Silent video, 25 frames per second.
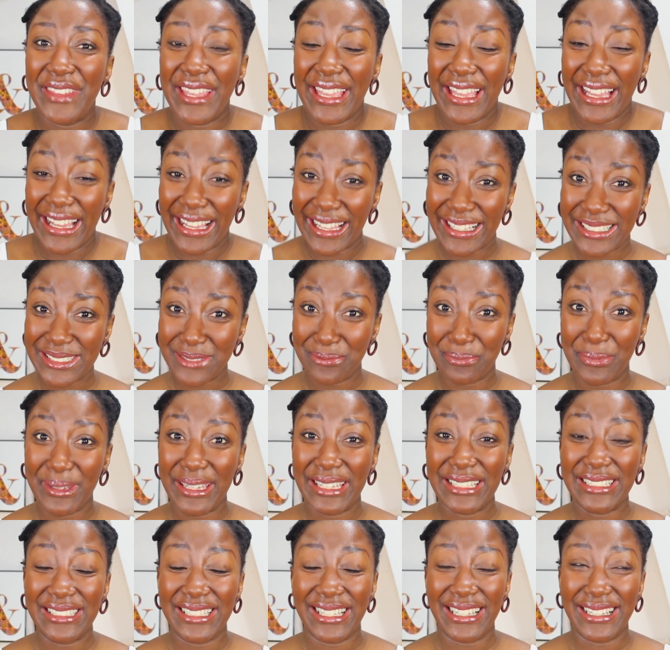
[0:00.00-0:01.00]
There has
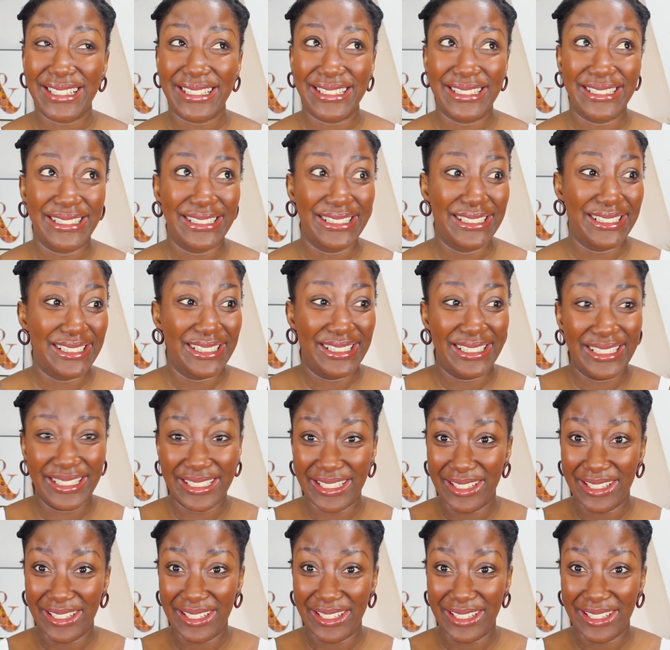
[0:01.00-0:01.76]
been a